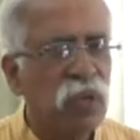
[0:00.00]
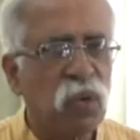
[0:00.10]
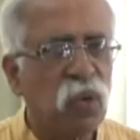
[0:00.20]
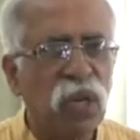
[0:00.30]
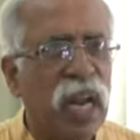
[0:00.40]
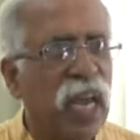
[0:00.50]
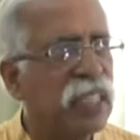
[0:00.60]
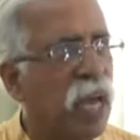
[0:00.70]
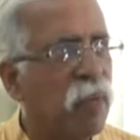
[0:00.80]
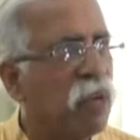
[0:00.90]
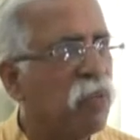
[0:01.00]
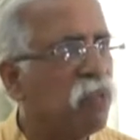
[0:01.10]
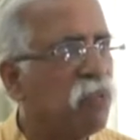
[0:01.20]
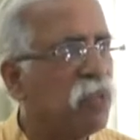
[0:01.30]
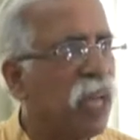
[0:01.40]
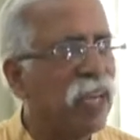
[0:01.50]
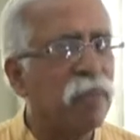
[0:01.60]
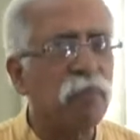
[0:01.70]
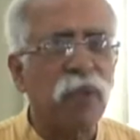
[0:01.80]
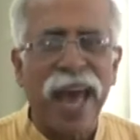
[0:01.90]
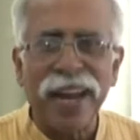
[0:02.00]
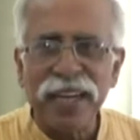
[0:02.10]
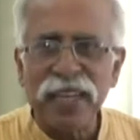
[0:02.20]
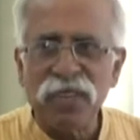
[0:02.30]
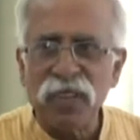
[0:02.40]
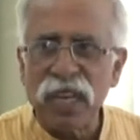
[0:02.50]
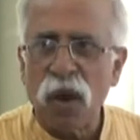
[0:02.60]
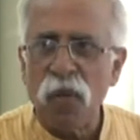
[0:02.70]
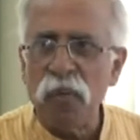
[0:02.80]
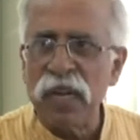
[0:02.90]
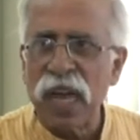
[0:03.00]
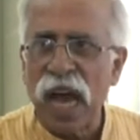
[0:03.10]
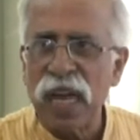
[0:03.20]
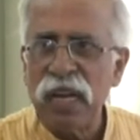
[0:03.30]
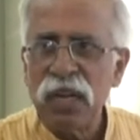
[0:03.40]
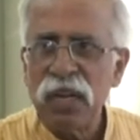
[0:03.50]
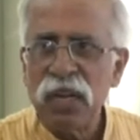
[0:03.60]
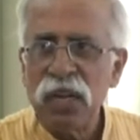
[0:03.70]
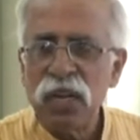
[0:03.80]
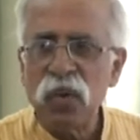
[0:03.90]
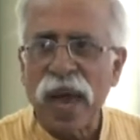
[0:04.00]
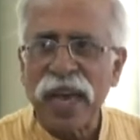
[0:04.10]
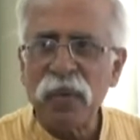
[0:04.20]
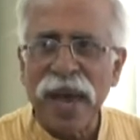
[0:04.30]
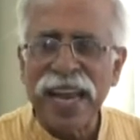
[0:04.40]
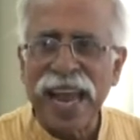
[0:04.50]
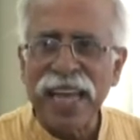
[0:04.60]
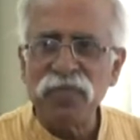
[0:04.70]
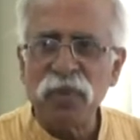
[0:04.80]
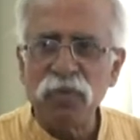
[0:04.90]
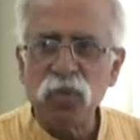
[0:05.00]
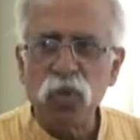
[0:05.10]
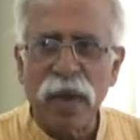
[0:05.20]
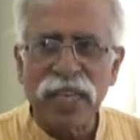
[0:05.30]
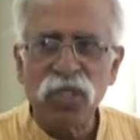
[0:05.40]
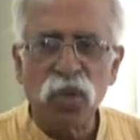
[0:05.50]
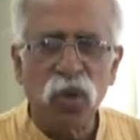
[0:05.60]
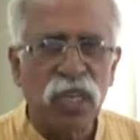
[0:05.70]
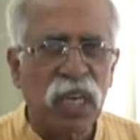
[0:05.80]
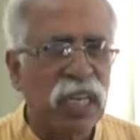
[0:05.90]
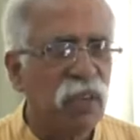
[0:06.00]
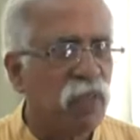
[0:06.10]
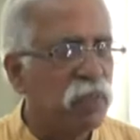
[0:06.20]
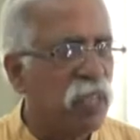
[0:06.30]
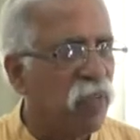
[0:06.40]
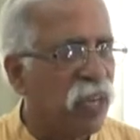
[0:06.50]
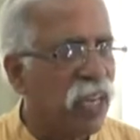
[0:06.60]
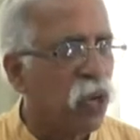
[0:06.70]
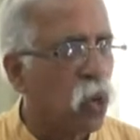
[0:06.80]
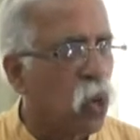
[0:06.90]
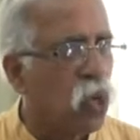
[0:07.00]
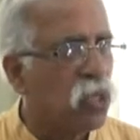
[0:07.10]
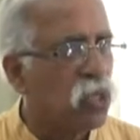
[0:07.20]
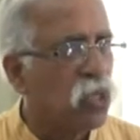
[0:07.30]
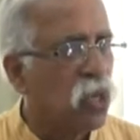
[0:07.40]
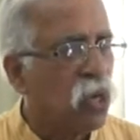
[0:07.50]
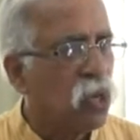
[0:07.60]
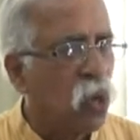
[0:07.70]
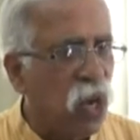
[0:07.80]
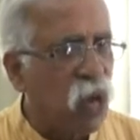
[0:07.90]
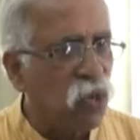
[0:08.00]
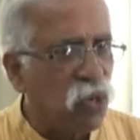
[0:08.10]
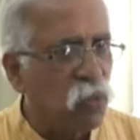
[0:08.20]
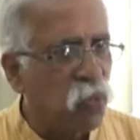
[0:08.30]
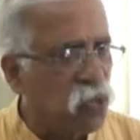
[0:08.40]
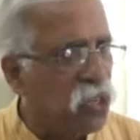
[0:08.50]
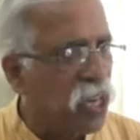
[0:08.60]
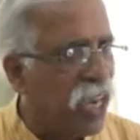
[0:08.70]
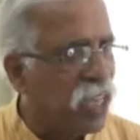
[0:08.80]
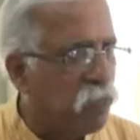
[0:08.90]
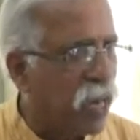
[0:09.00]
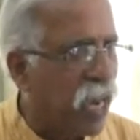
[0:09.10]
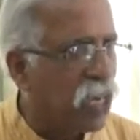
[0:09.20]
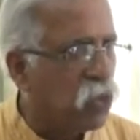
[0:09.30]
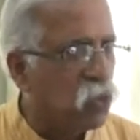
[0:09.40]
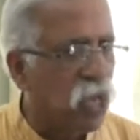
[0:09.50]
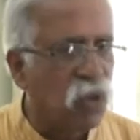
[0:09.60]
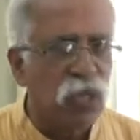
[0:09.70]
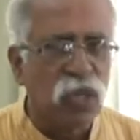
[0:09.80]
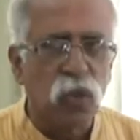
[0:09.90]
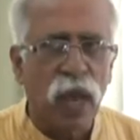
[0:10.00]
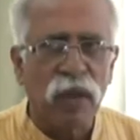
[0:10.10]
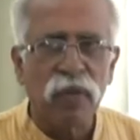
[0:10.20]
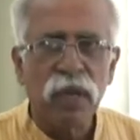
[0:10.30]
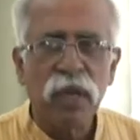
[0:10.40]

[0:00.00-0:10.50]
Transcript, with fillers: we couldn't examine that the priorities of the government are to acquire lands from Subhash Shirodkar, give him 70 crores, no doubt proceeding has begun in 2012,